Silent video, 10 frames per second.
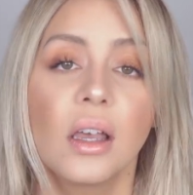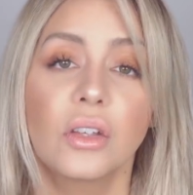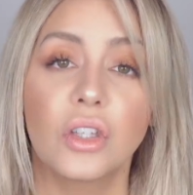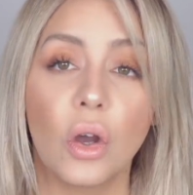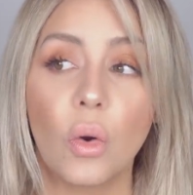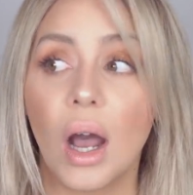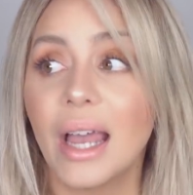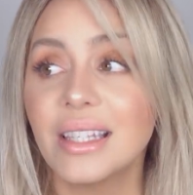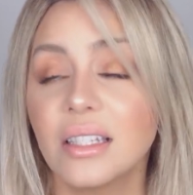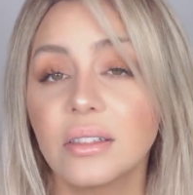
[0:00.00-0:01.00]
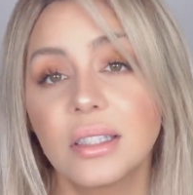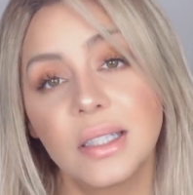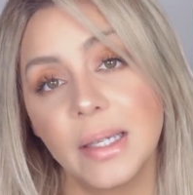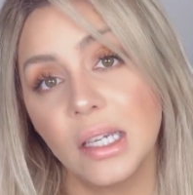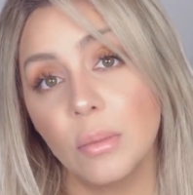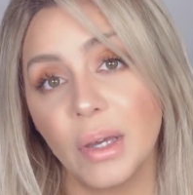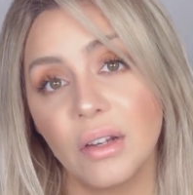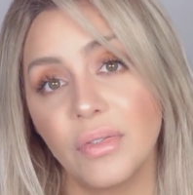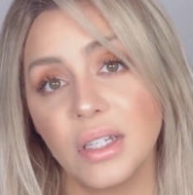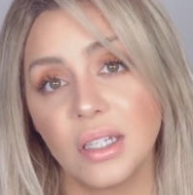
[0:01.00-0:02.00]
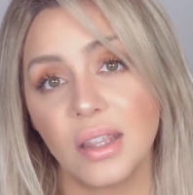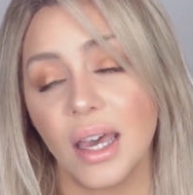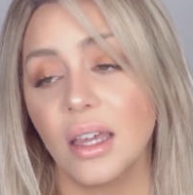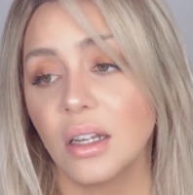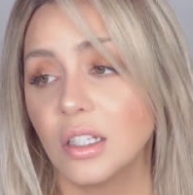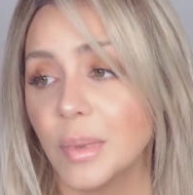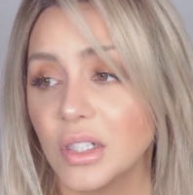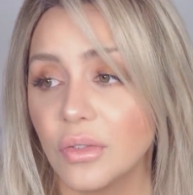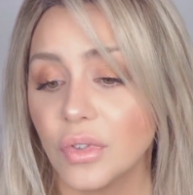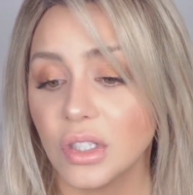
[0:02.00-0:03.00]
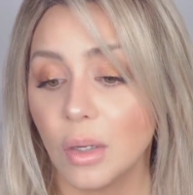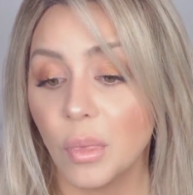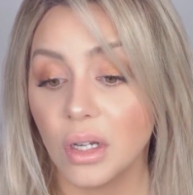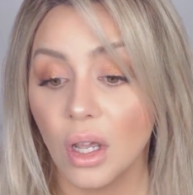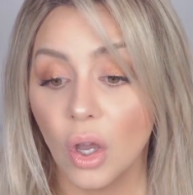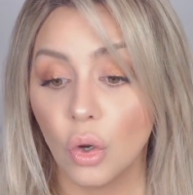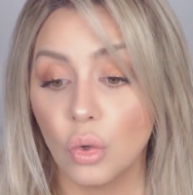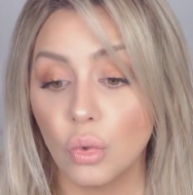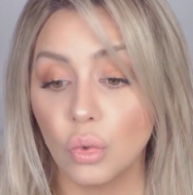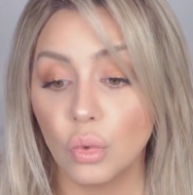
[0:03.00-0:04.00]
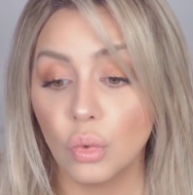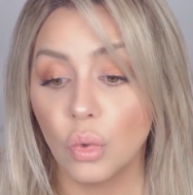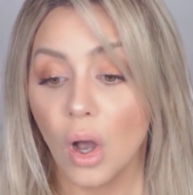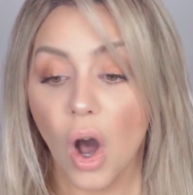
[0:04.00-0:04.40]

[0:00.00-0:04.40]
So I still see a benefit to that, especially for someone who